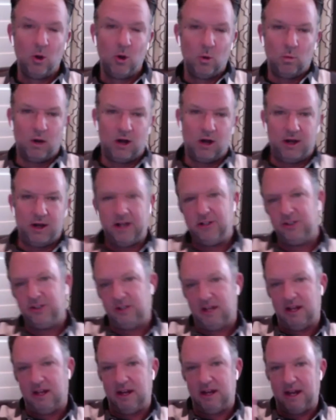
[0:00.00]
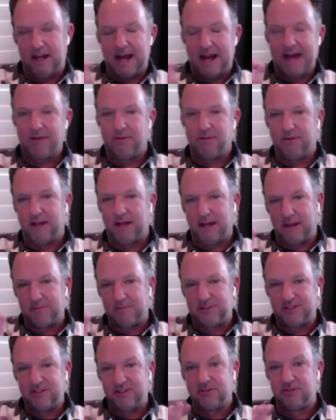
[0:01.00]
Well, and you, and I don't, and I'm
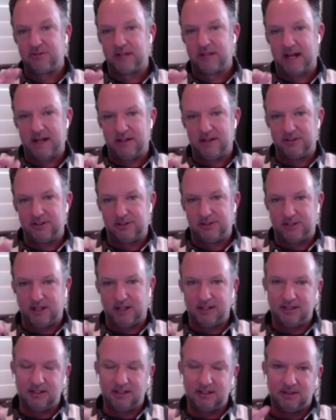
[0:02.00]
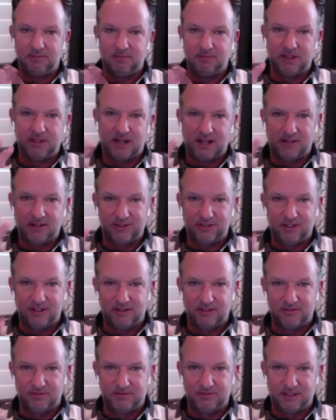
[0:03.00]
still not understanding the immunology
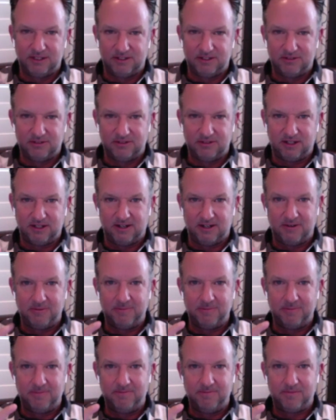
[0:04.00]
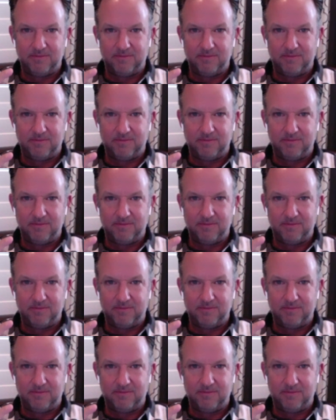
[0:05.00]
of it because, um,